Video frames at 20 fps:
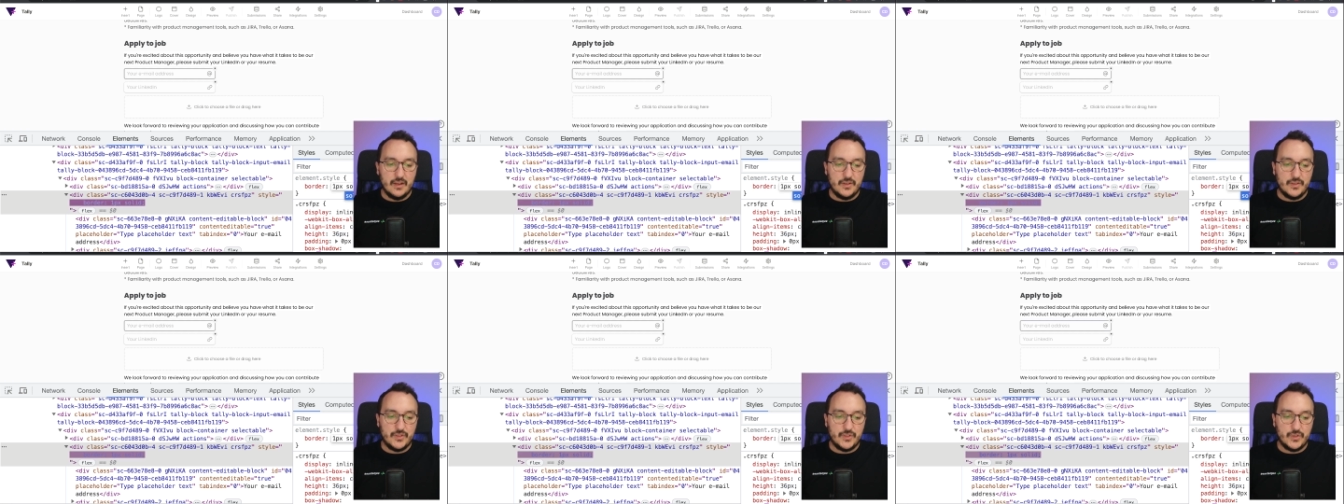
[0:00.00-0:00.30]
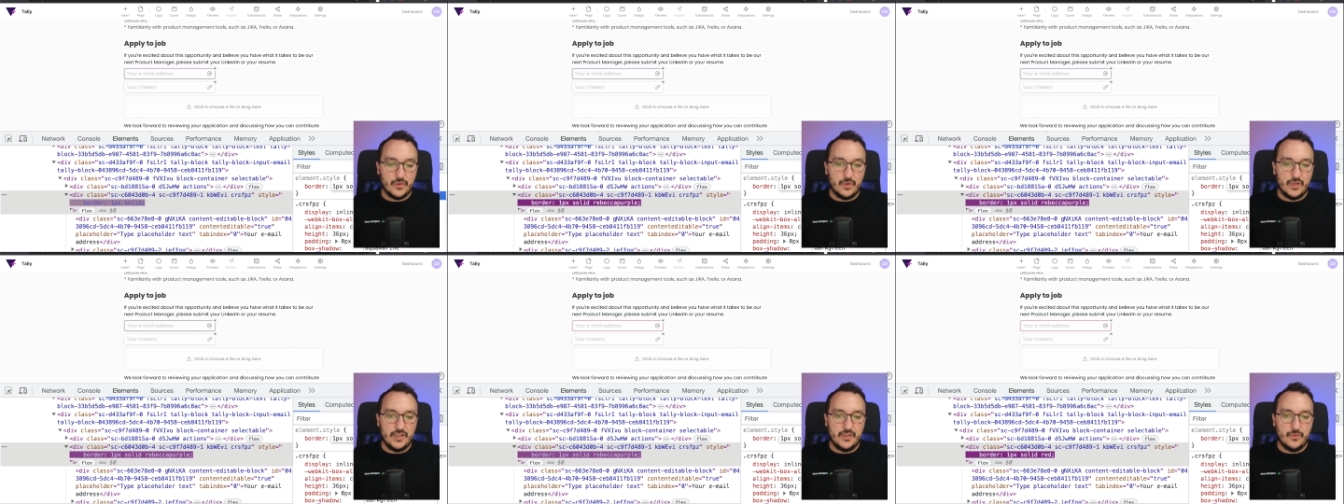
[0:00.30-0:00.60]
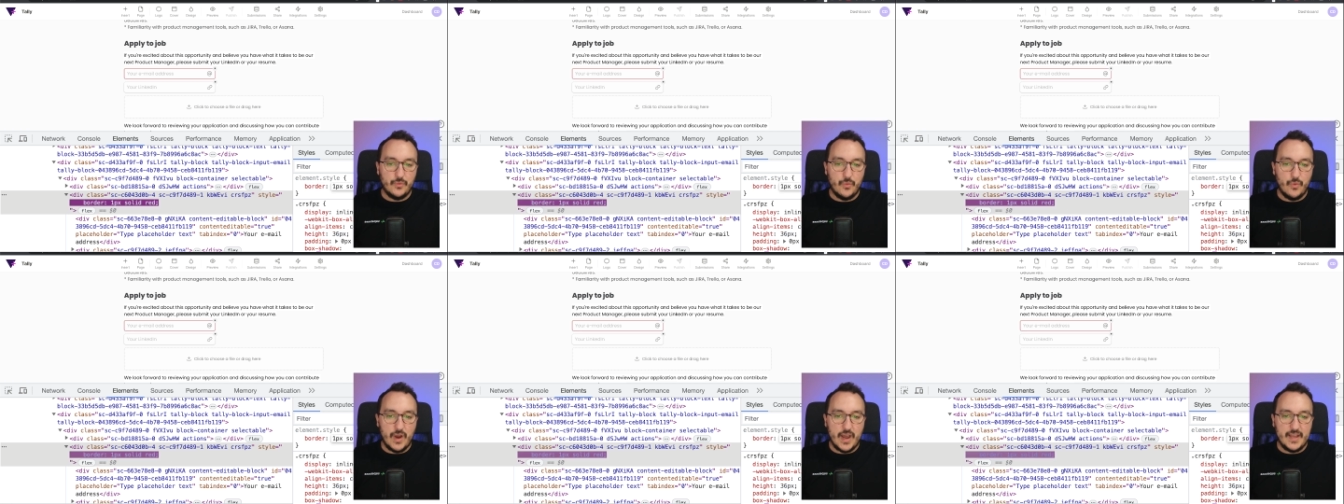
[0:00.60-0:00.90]
solid
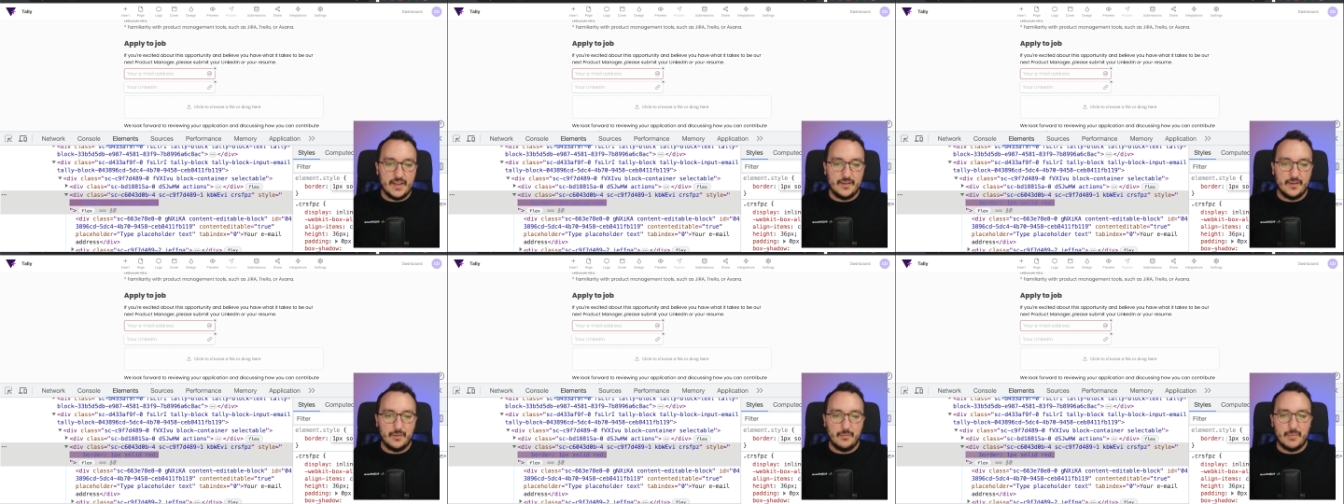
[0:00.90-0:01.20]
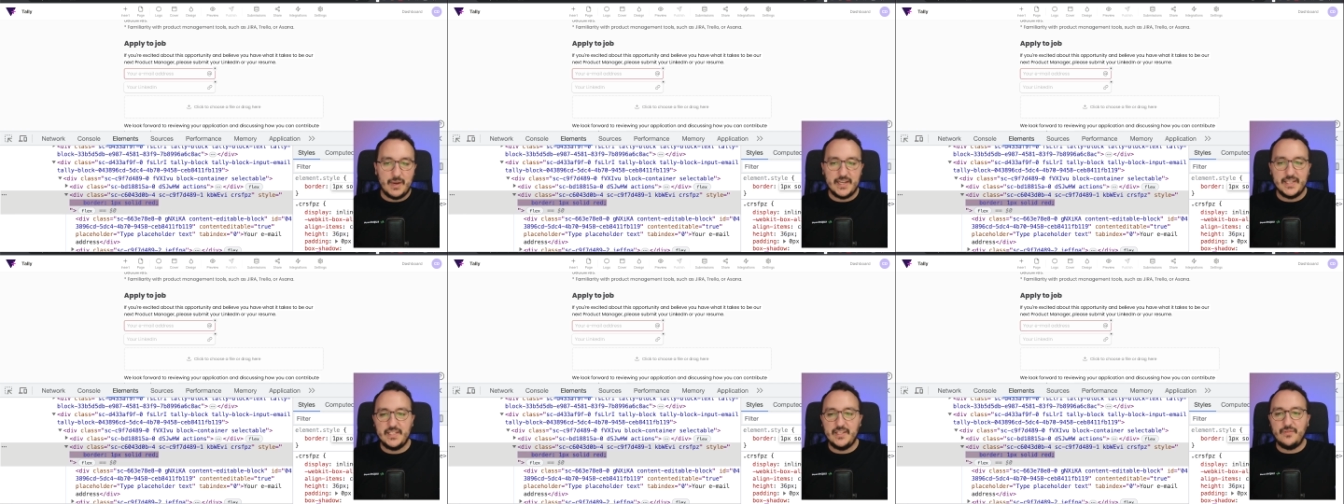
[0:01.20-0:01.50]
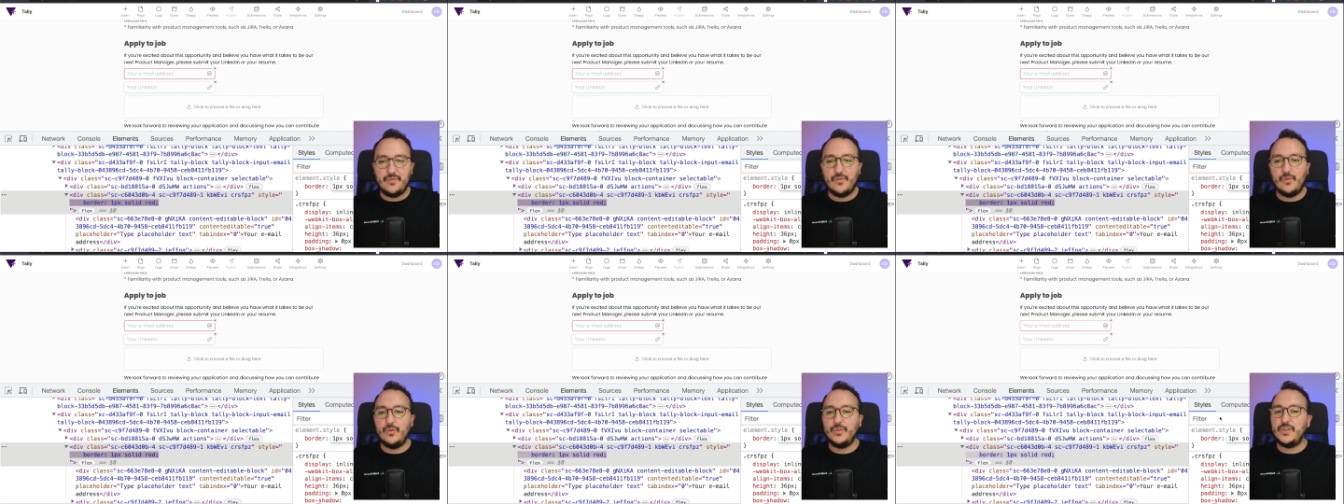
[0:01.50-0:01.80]
red by
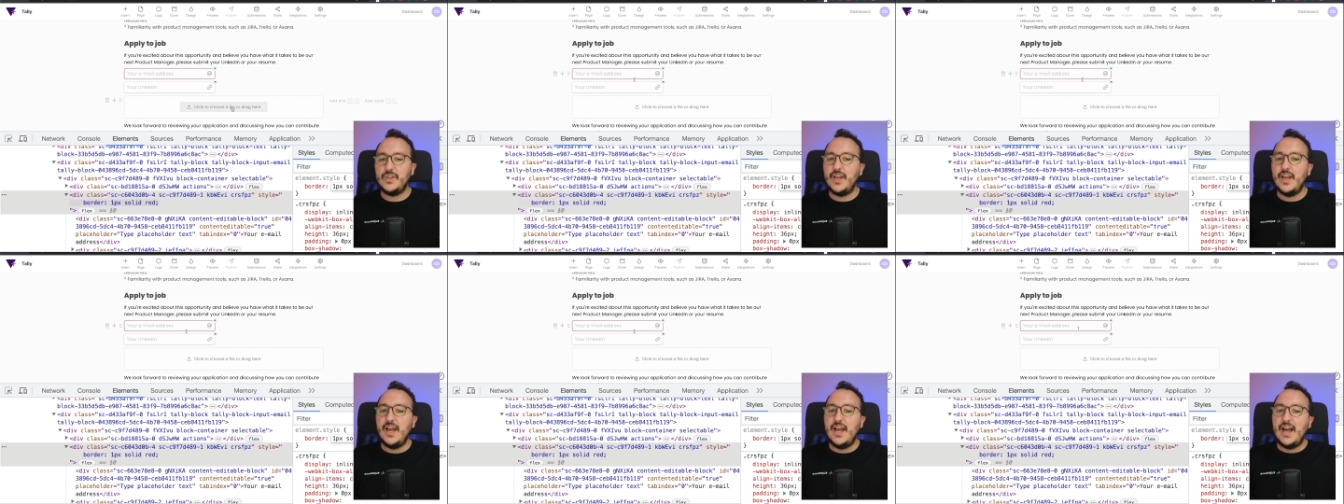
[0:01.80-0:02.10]
default.